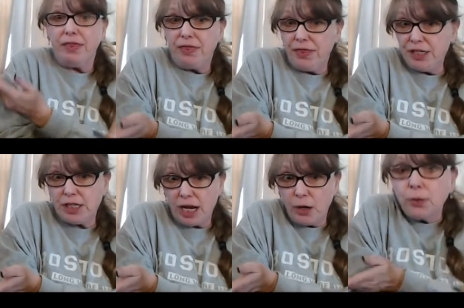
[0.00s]
this
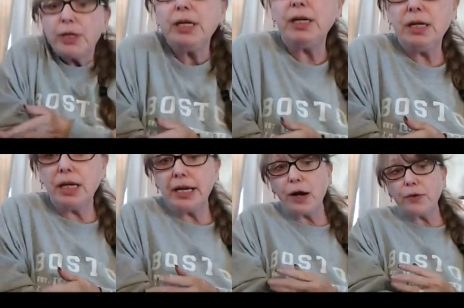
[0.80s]
I only
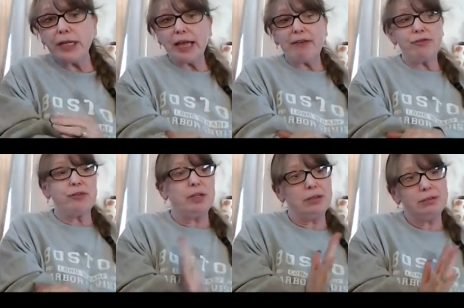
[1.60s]
and I only
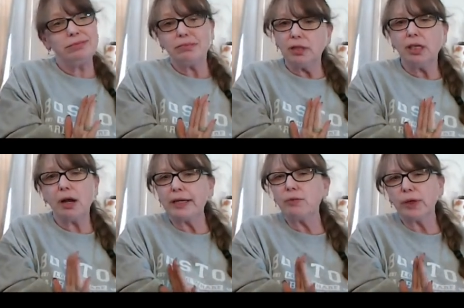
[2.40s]
left, you know,
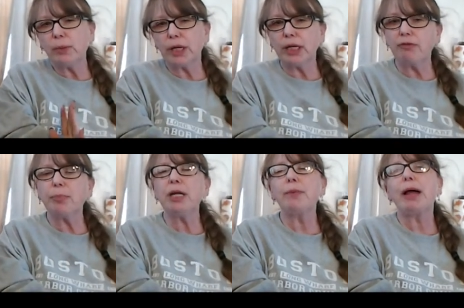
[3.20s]
I didn't really want to leave,
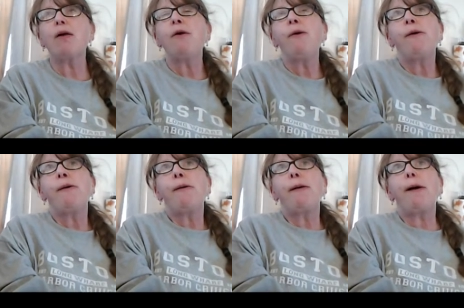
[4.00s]
but anyway,
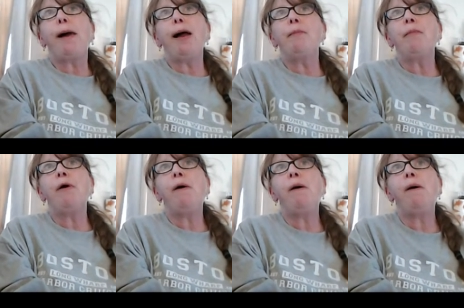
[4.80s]
um,
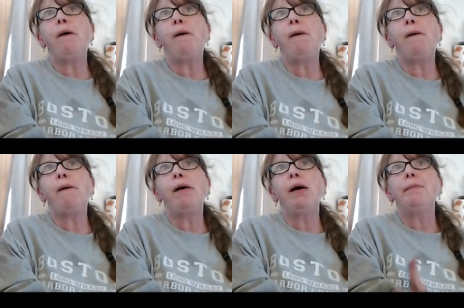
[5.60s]

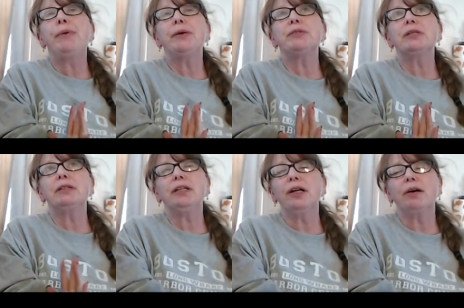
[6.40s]
but it was a,
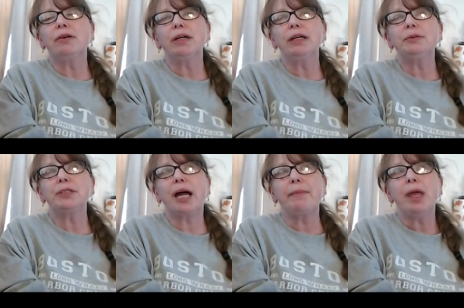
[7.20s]
you know, it was
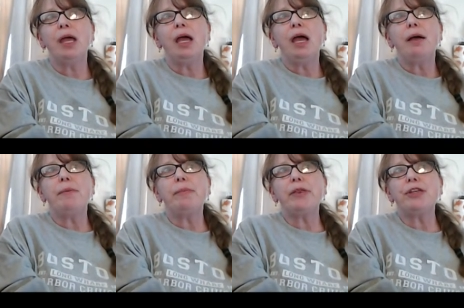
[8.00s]
time.
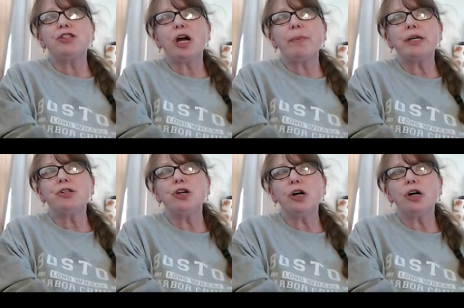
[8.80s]
The job I
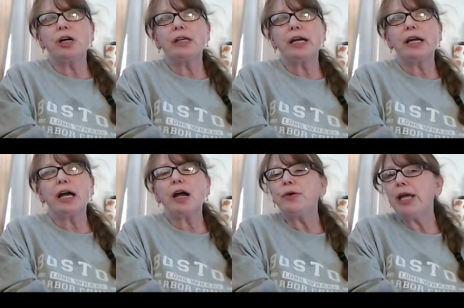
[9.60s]
took that
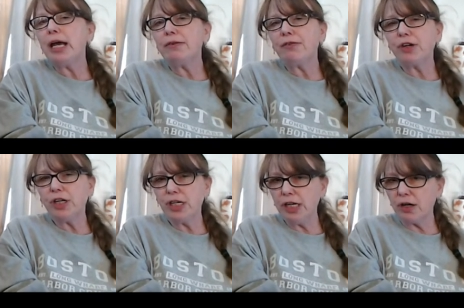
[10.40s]
I, I only had it for a
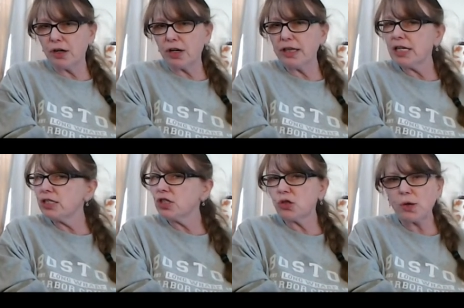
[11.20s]
year, and that's
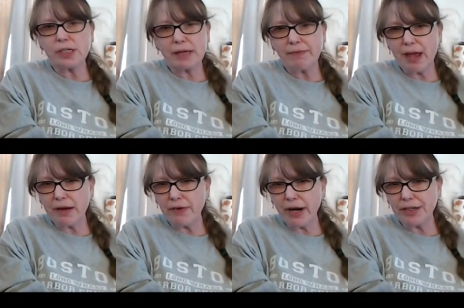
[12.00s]
the shortest I've
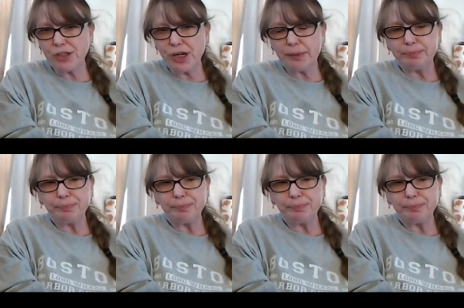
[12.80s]
ever had a job.